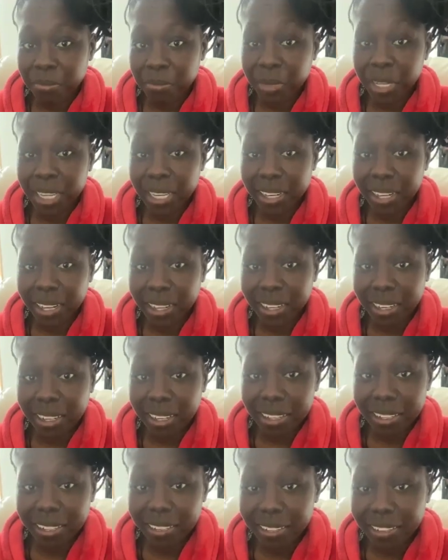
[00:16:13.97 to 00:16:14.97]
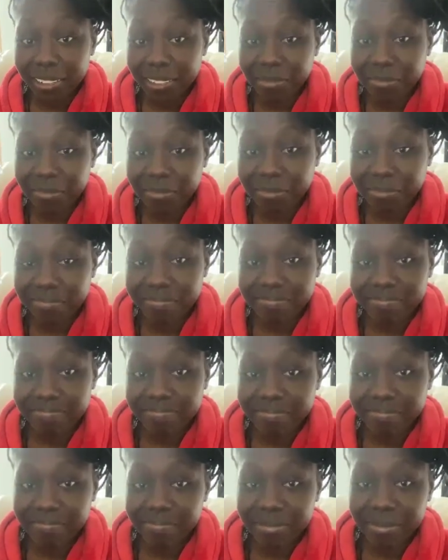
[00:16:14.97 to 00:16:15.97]
butt naked.
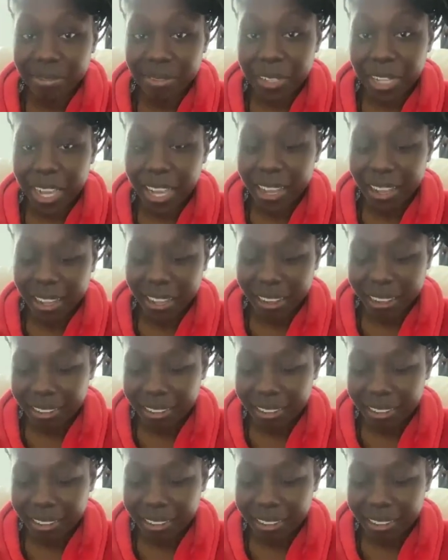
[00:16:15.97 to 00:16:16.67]
Okay?